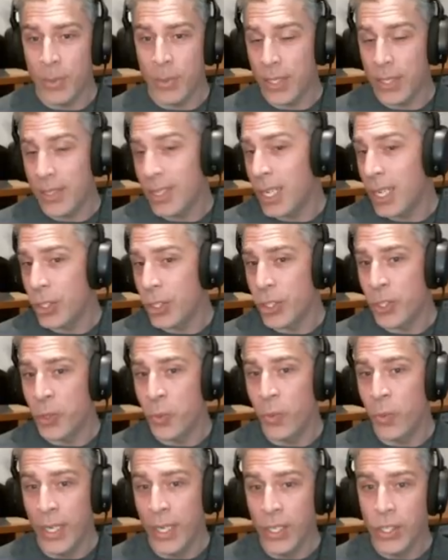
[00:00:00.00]
just not sure
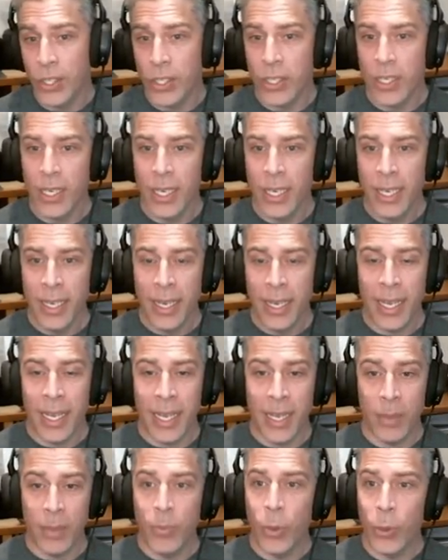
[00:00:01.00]
which.
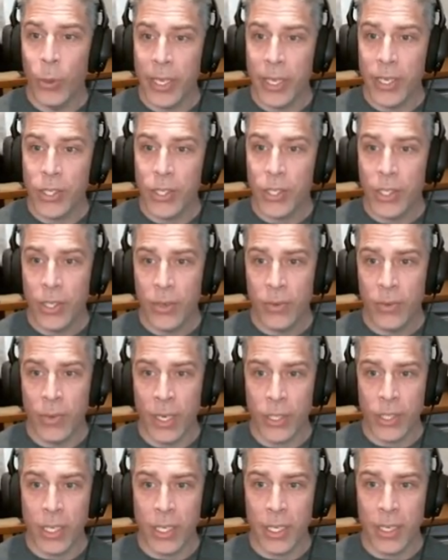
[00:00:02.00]
Polish,
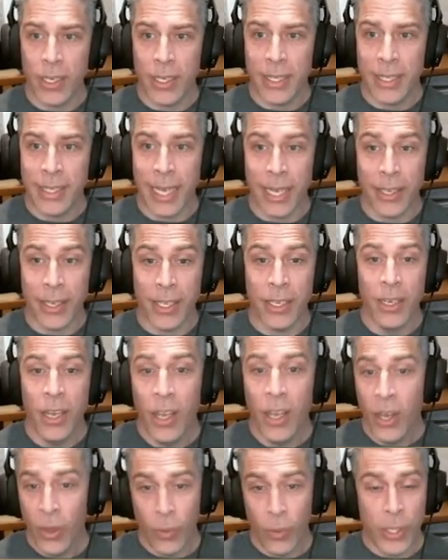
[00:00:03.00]
Russian, Italian.
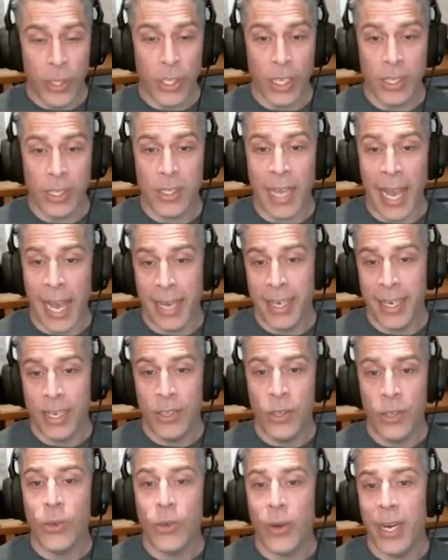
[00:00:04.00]
We just added
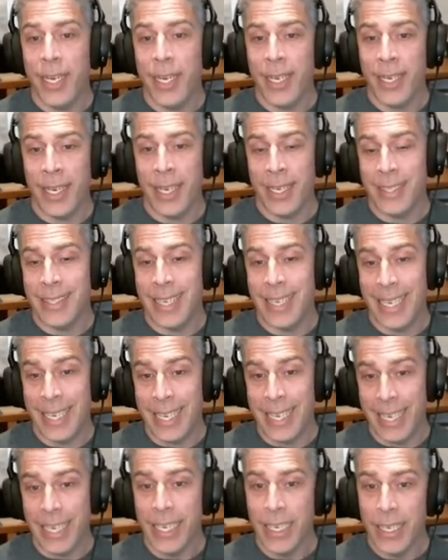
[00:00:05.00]
Ukrainian and
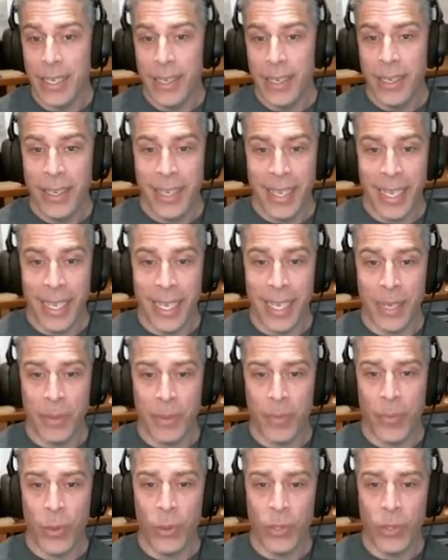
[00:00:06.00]
Thai.
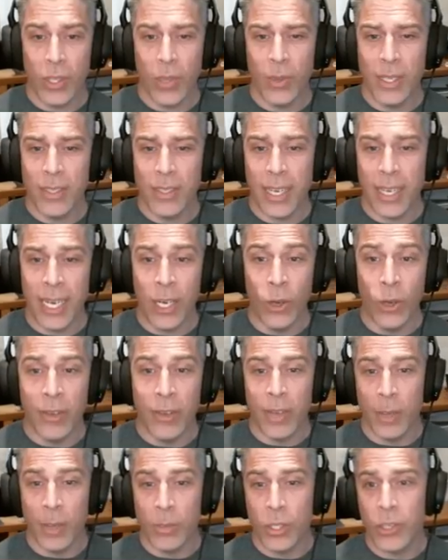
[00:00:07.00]
Those are the ones that I know of.
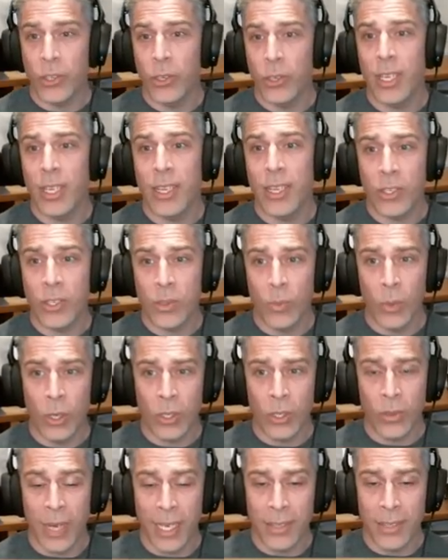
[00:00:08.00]
I'm sure that there's more
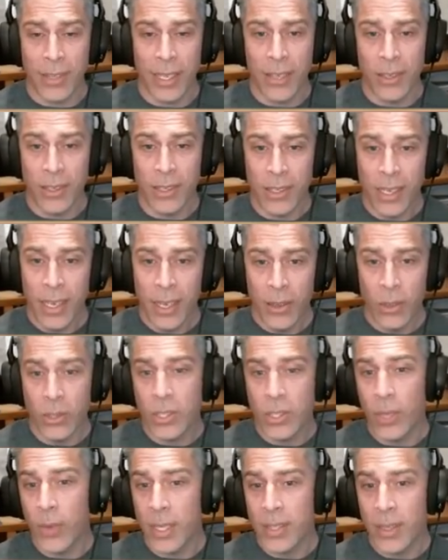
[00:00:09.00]
translators. Those
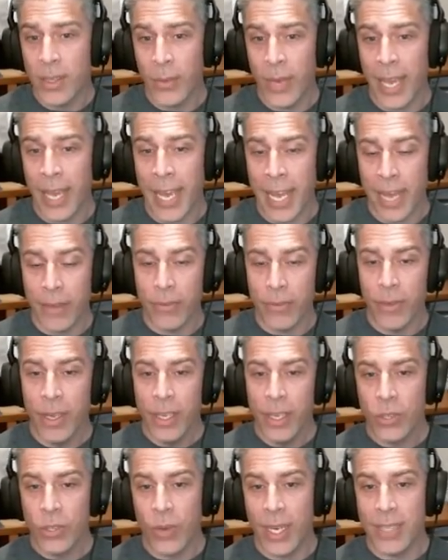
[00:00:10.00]
are the ones that we have
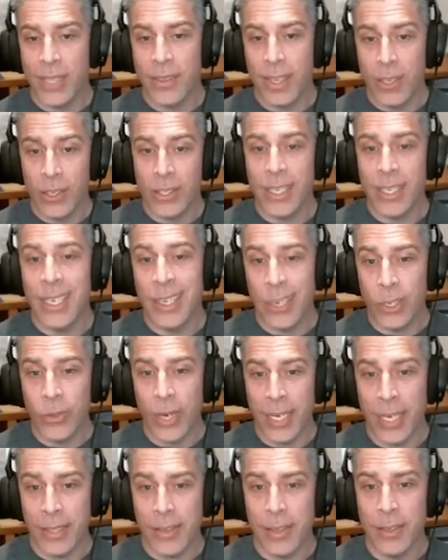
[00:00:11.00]
translators in our
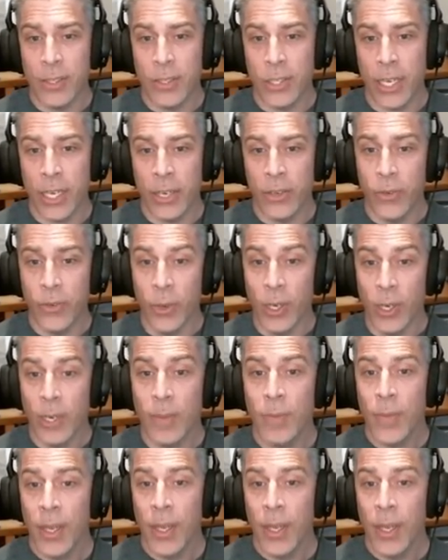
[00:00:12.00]
translator channel for.